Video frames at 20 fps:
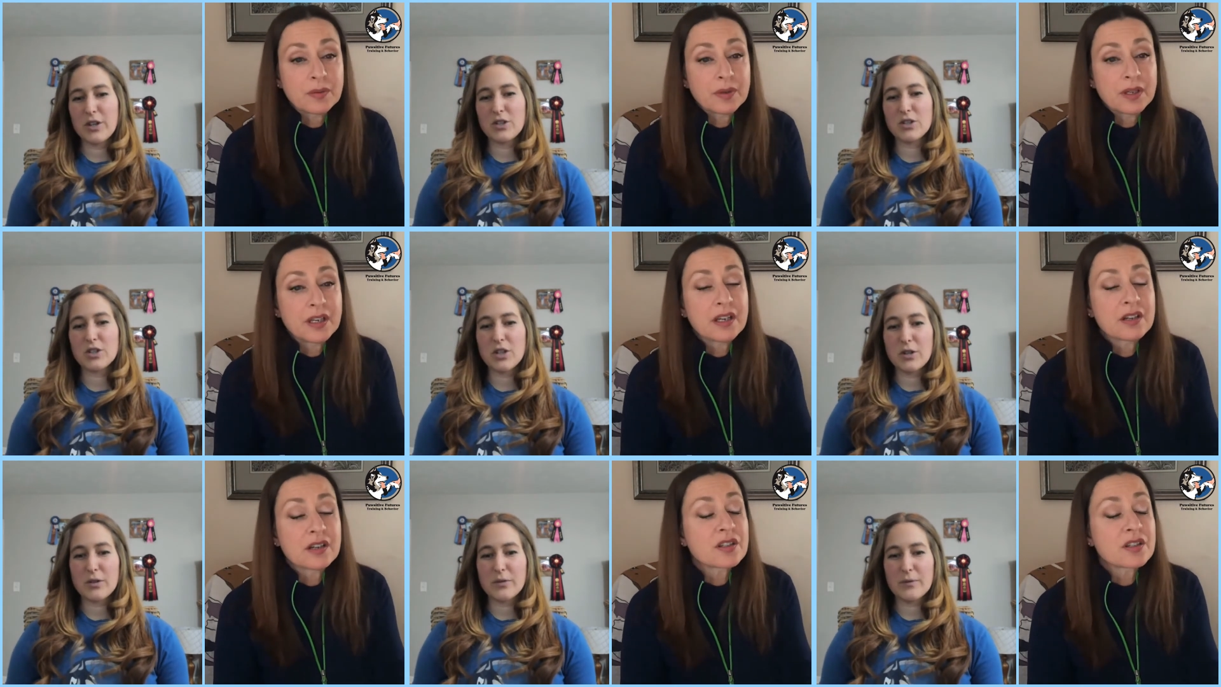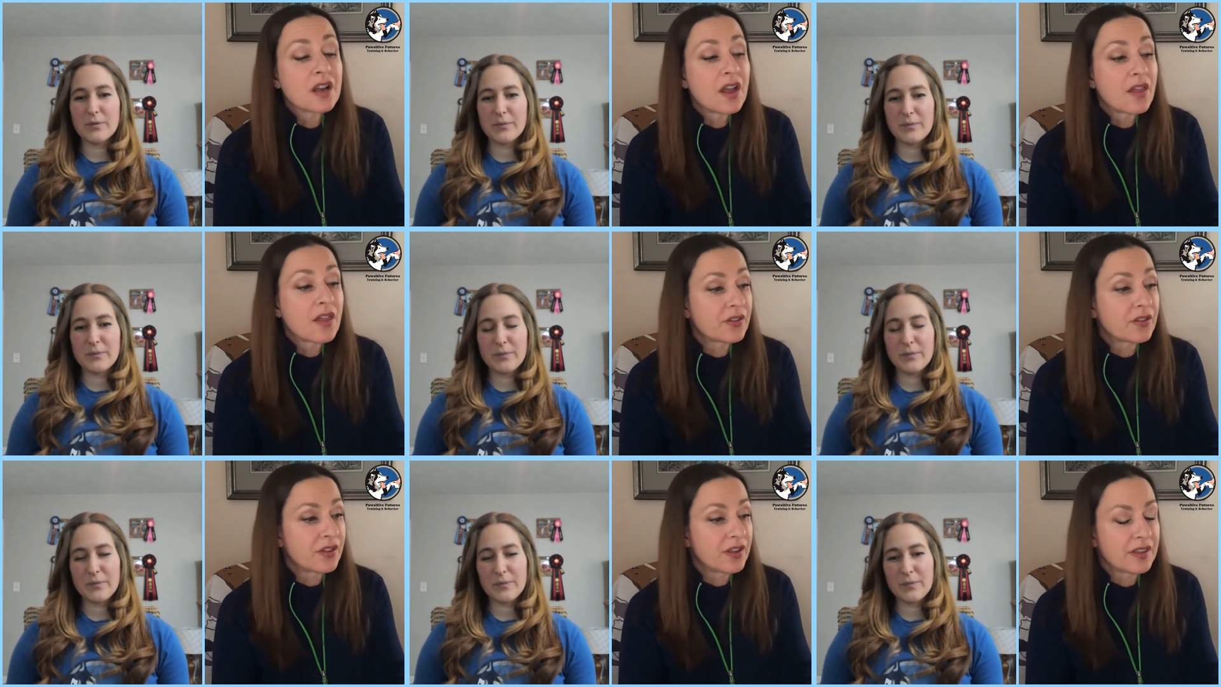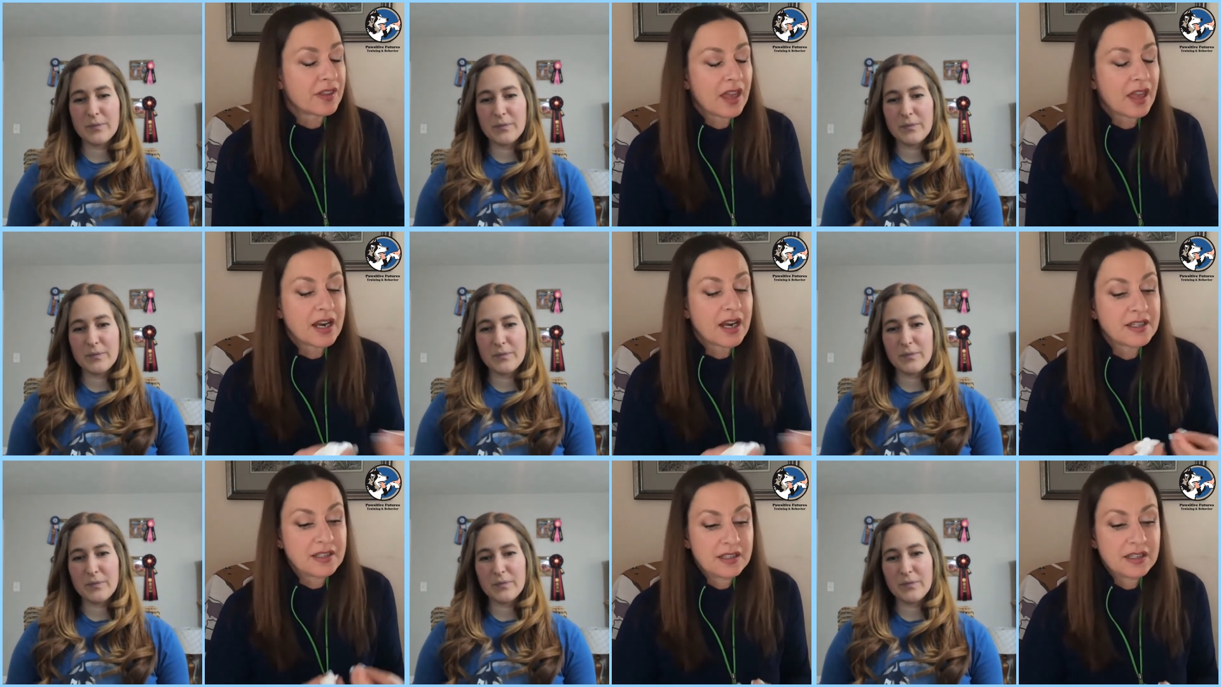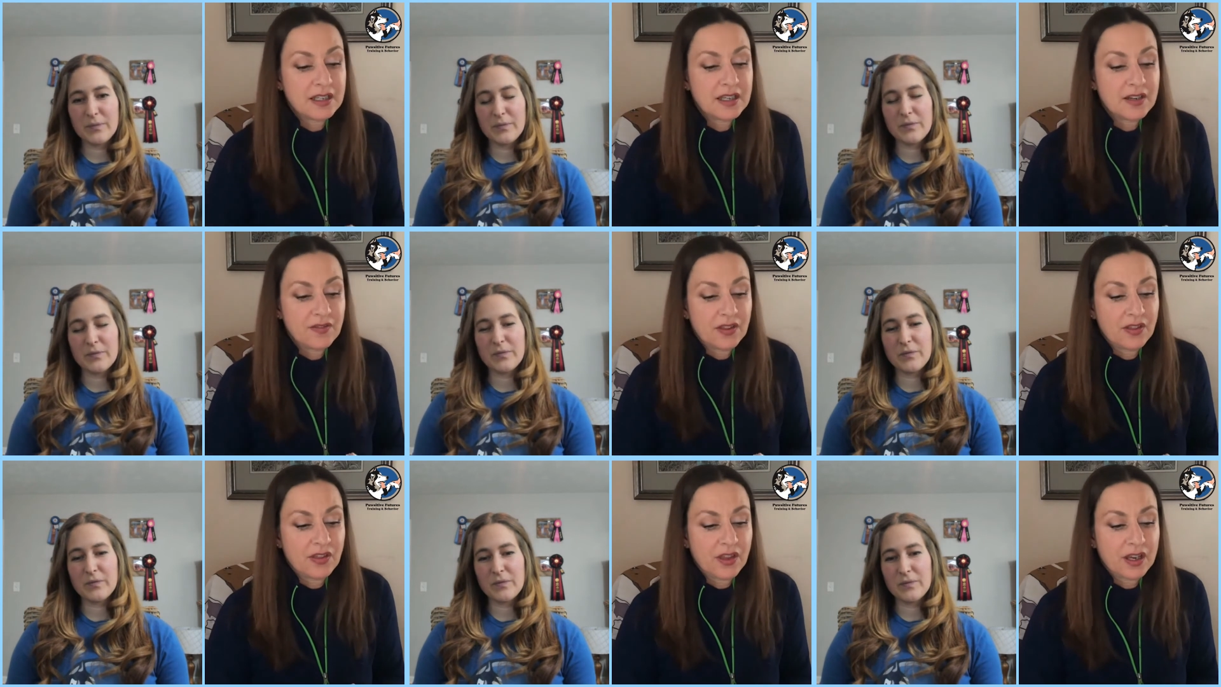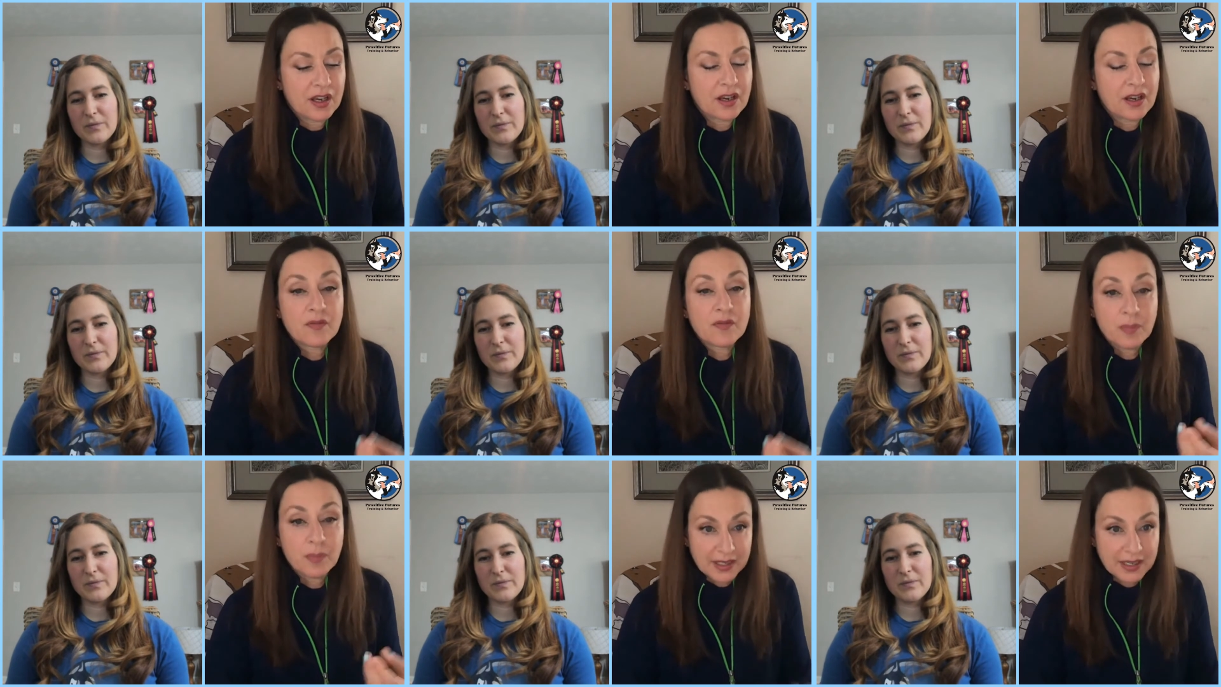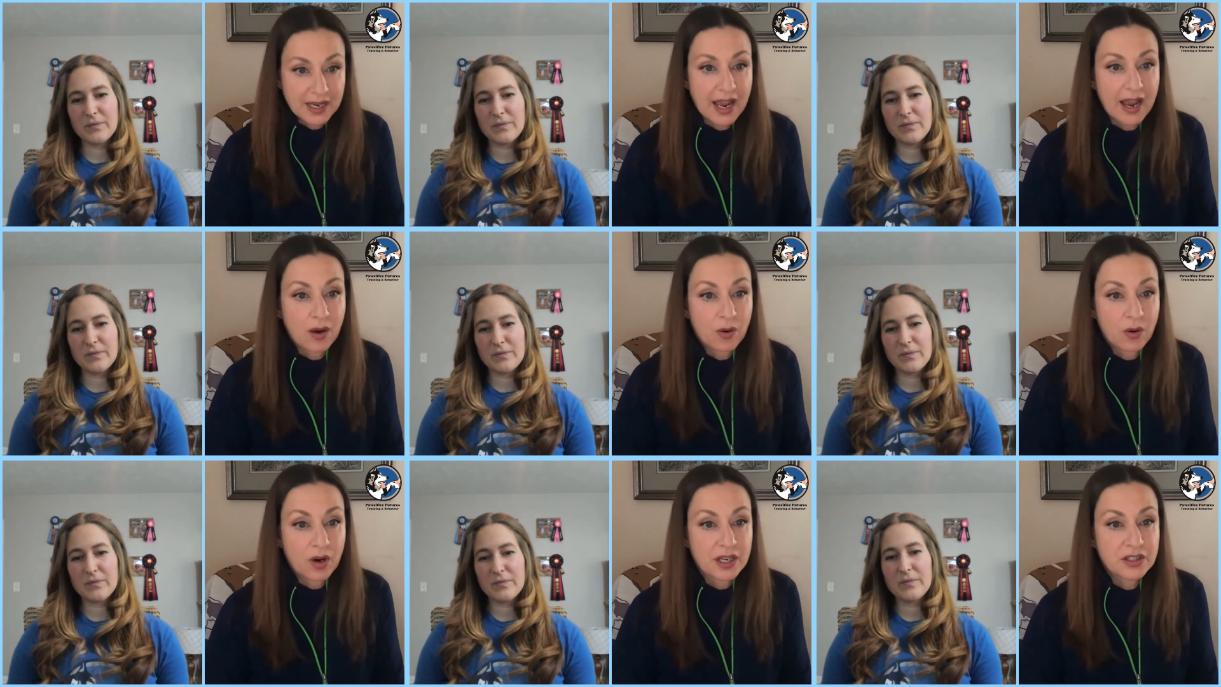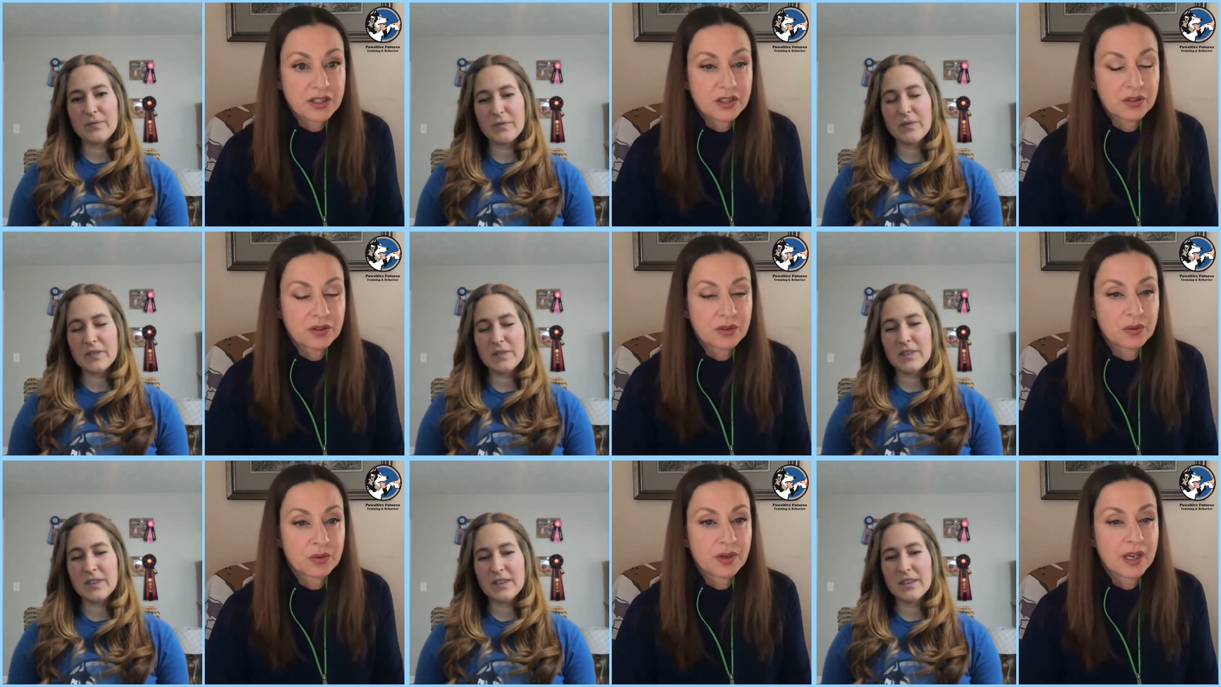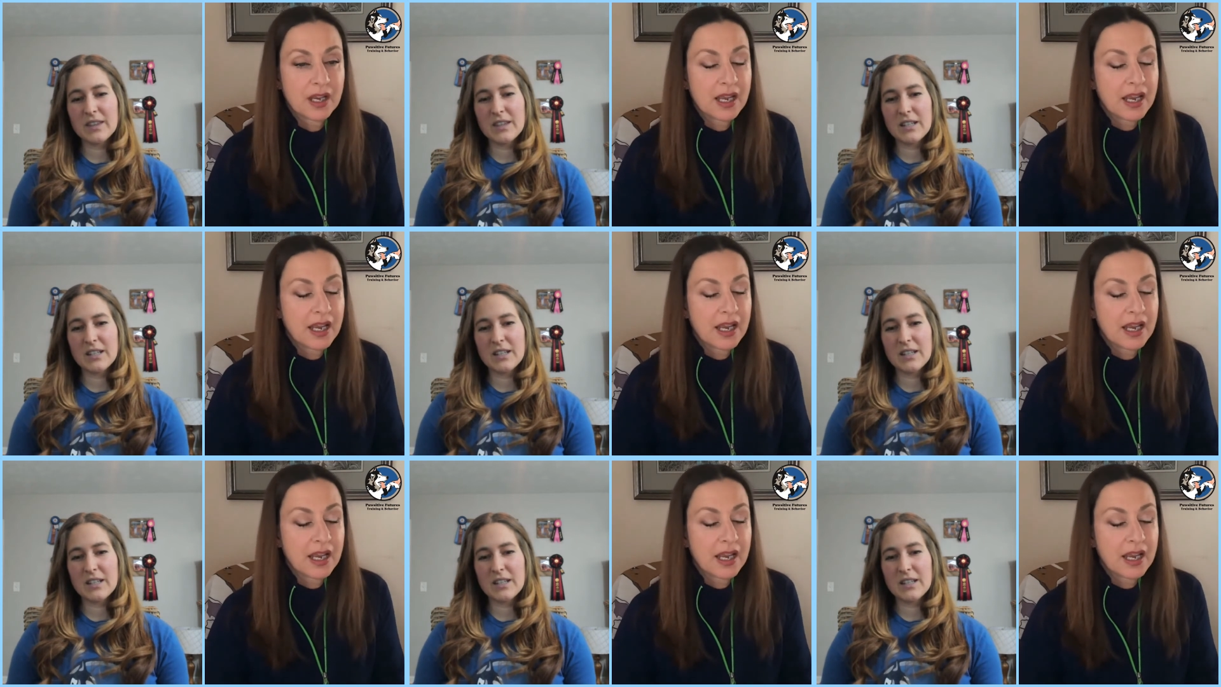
Speaker 1: Here's another thing that I didn't even think of, but now I do,